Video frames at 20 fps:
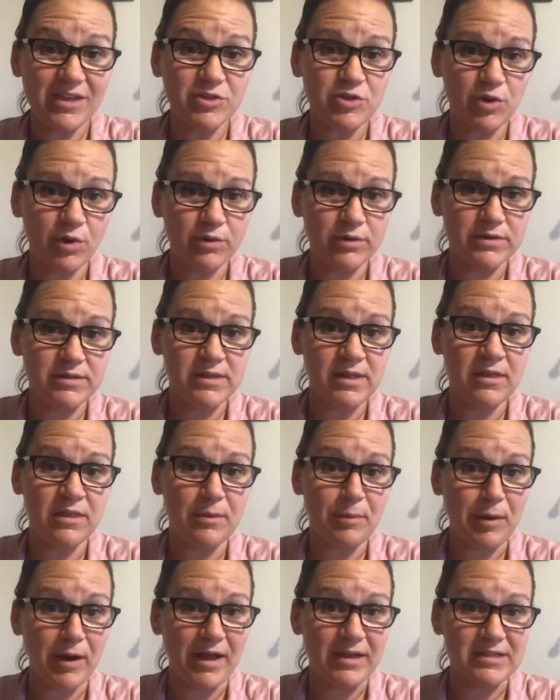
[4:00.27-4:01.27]
controls
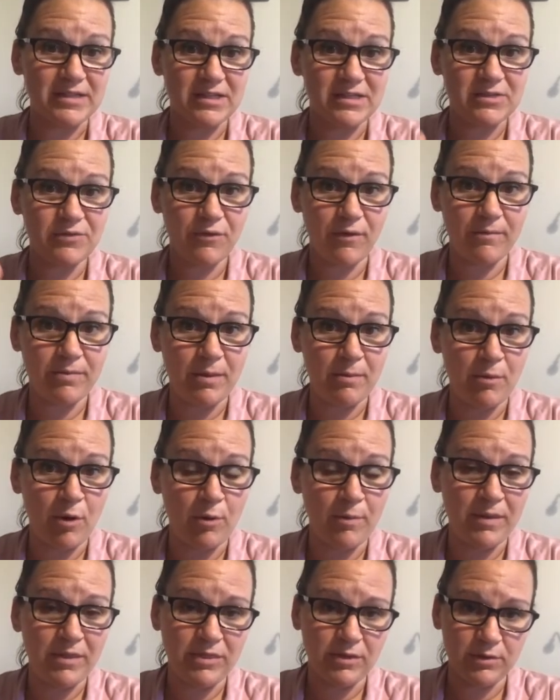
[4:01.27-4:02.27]
the process from the
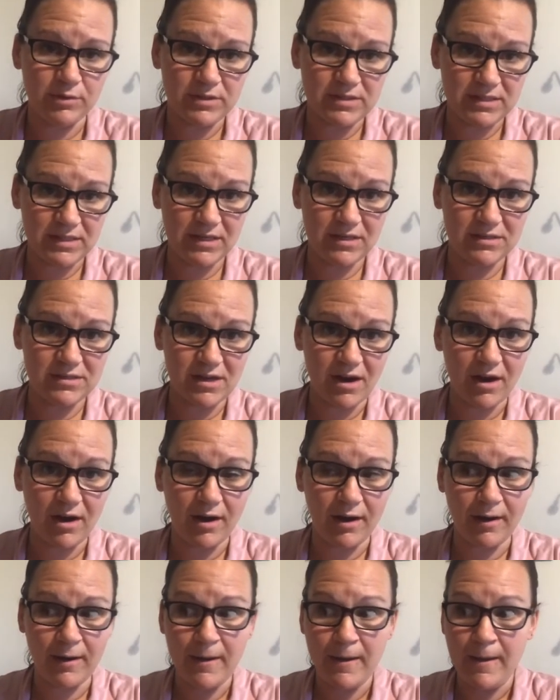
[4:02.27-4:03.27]
moment those seeds
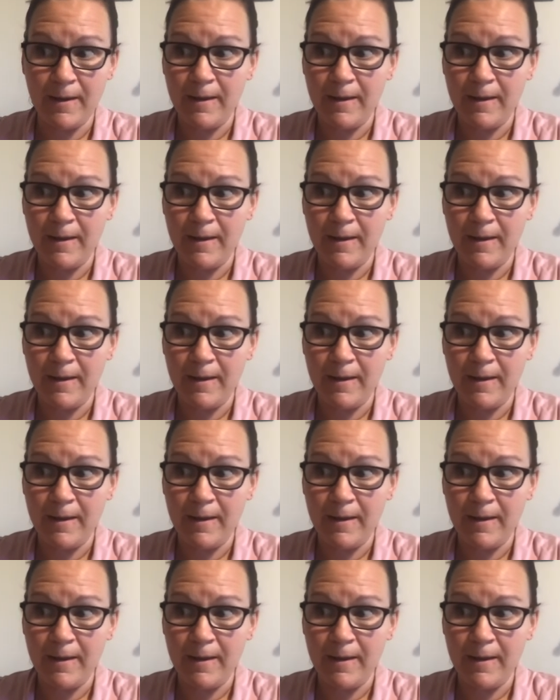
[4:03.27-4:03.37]
are